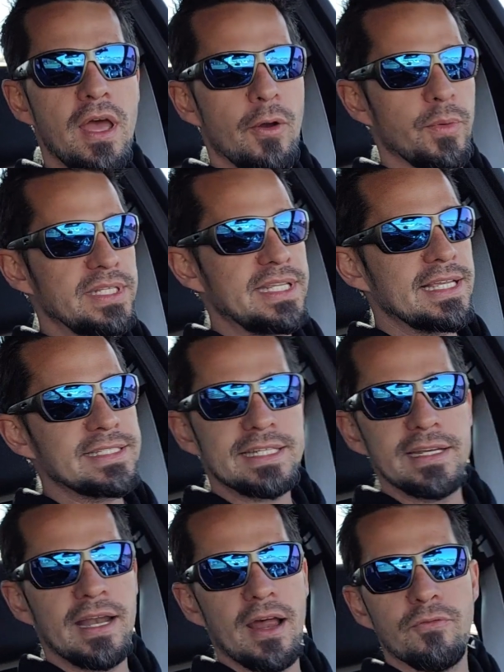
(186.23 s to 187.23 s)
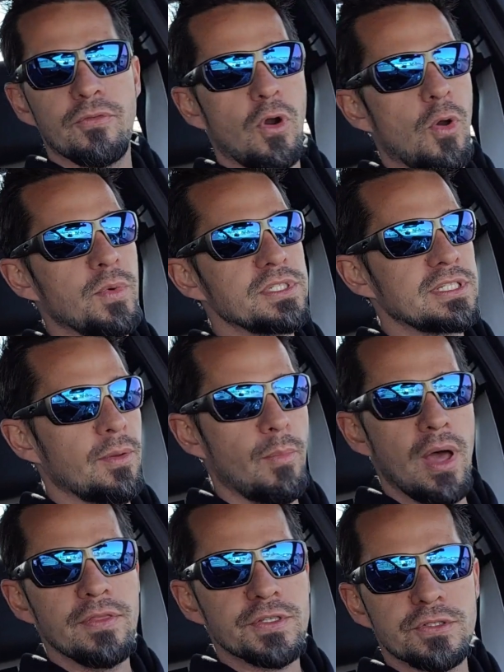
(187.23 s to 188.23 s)
We tested it out for almost a
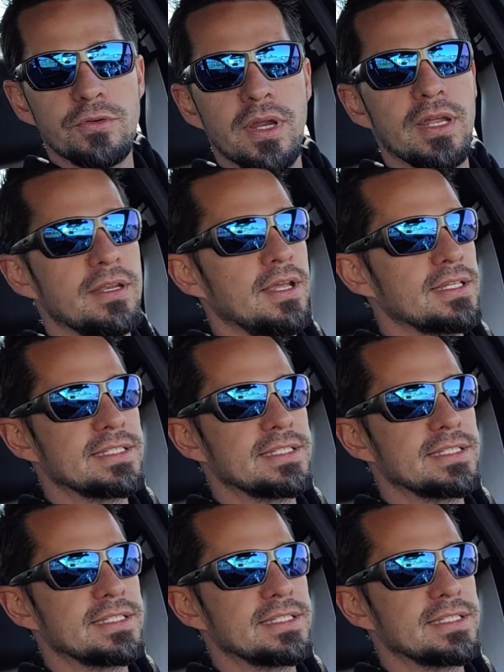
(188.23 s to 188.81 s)
month straight,